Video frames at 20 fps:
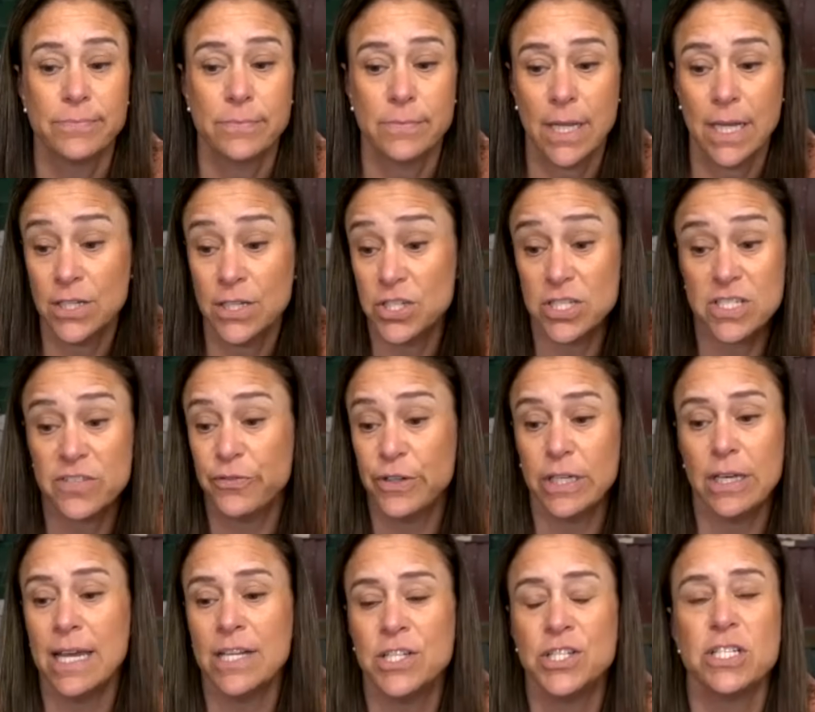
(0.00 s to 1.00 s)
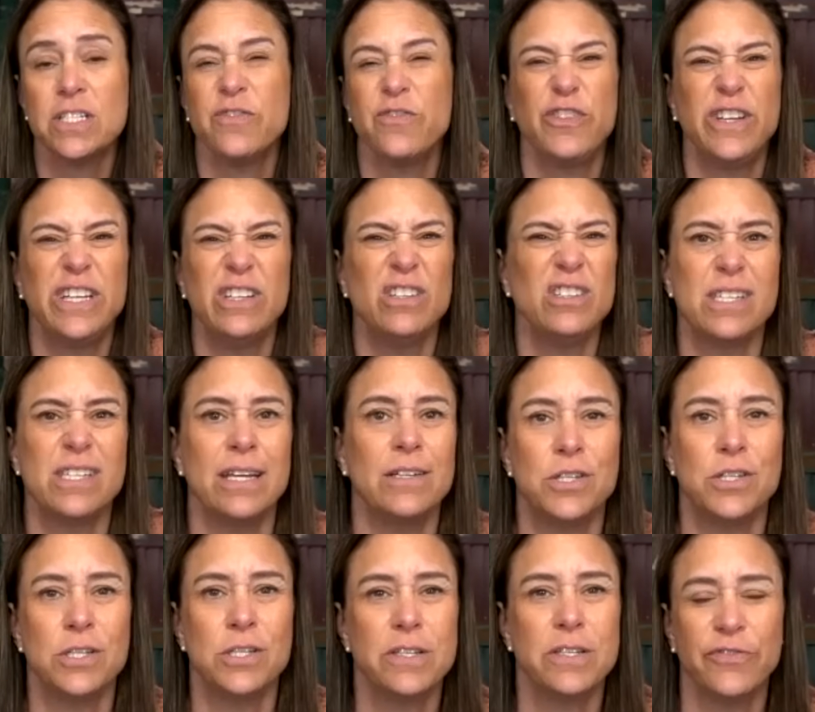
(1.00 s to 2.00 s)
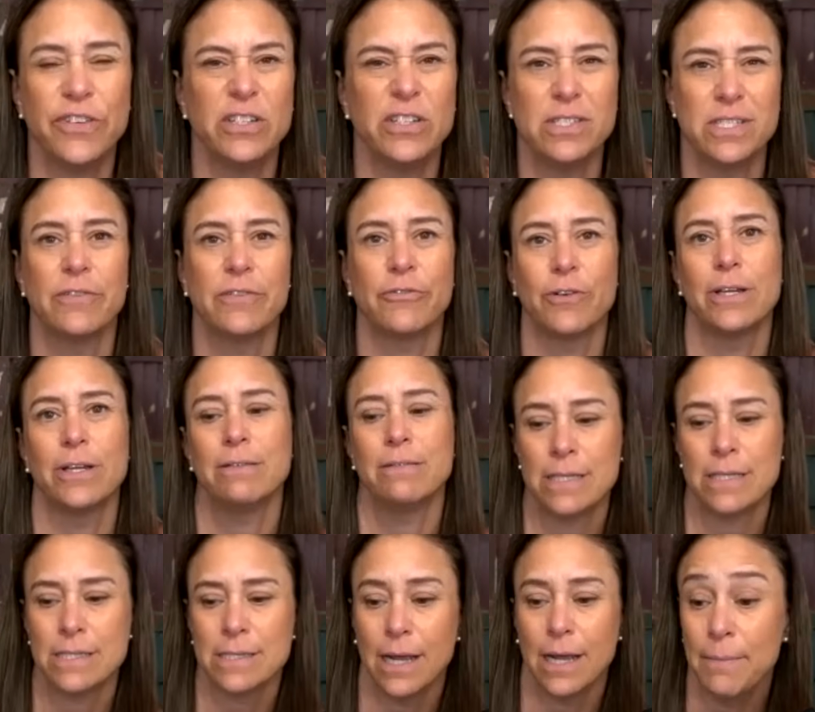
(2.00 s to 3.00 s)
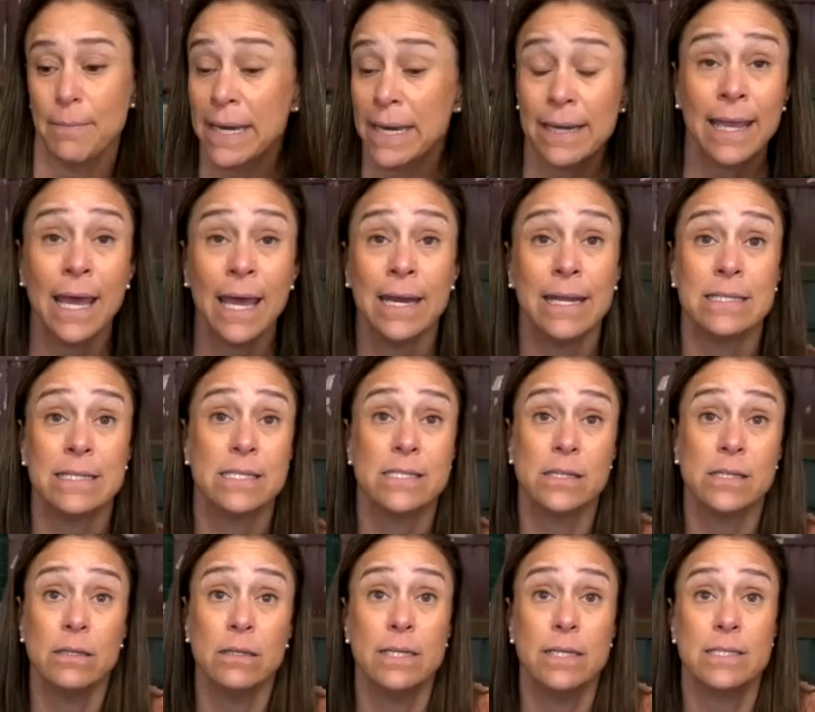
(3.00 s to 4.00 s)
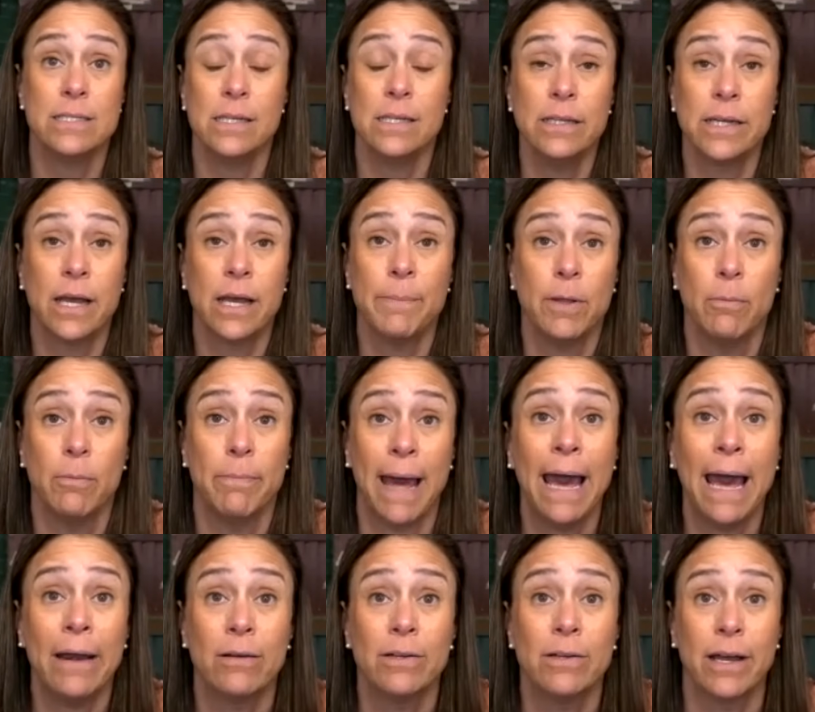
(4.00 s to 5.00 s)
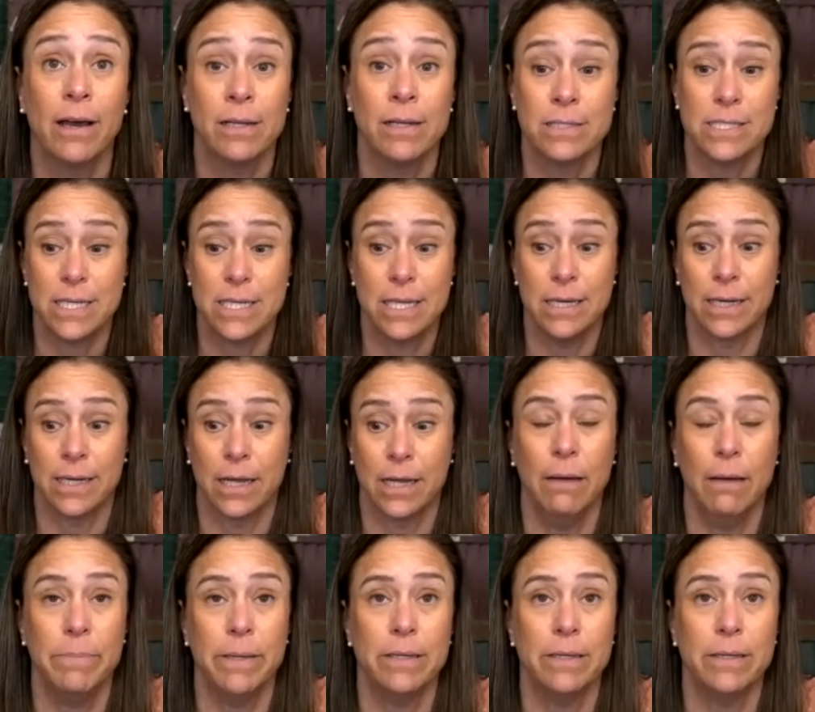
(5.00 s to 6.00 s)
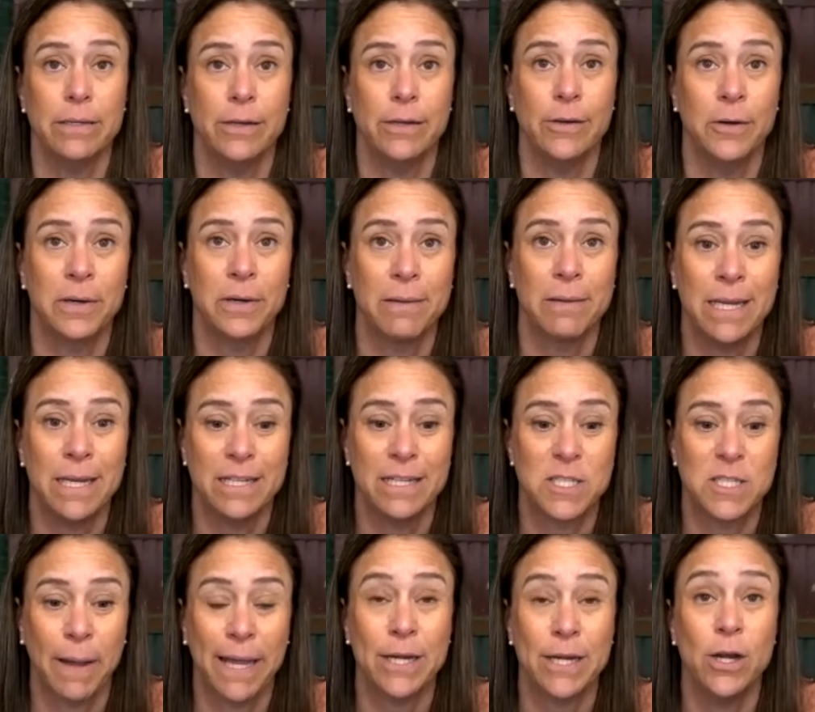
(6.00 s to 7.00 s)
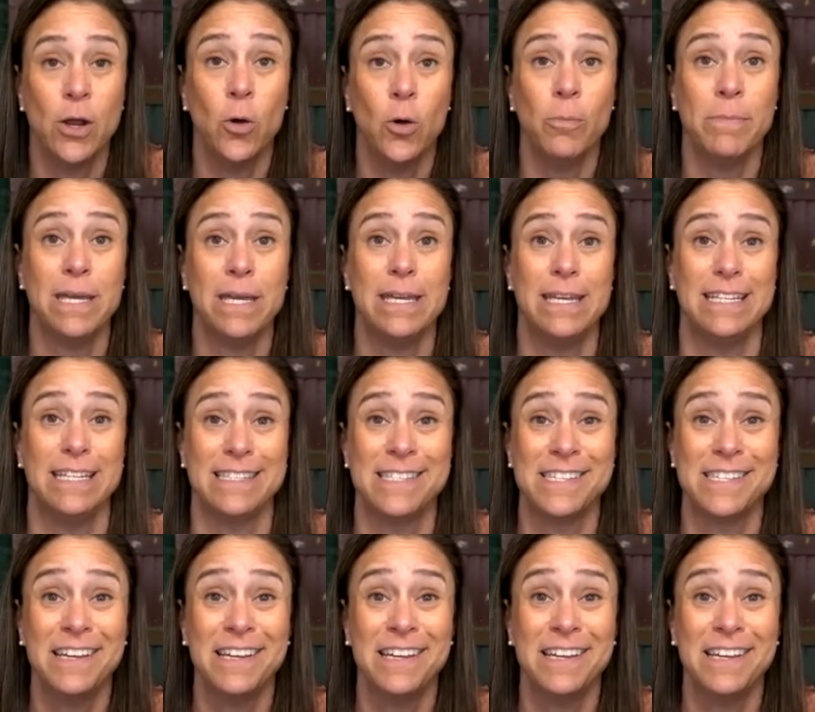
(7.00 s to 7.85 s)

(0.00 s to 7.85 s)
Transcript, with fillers: Mm. It just feels different this time. And again, it's still an uphill battle to unseat an incumbent. You know what I mean? It's by no means